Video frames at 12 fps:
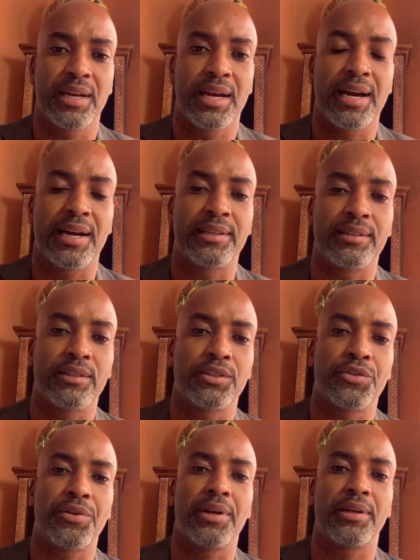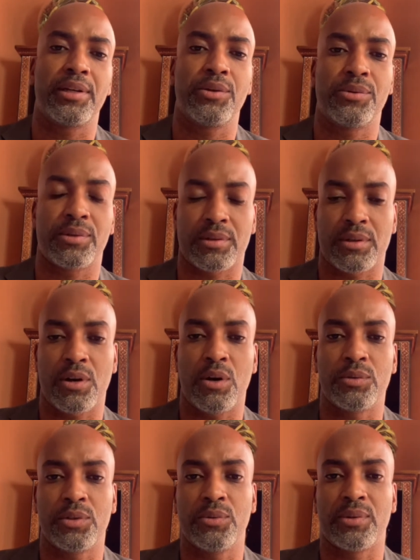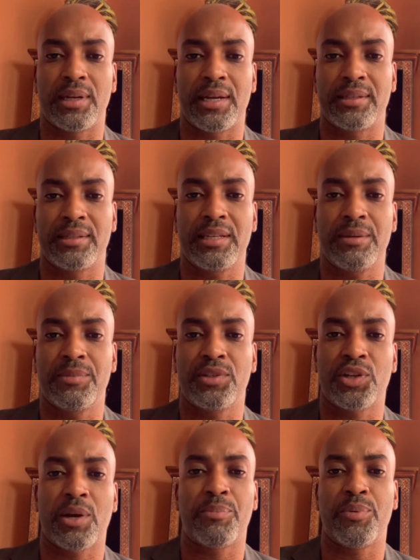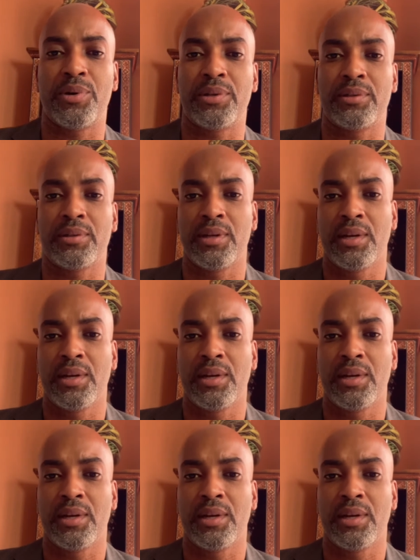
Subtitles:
and training the users on how to utilize Teams, SharePoint,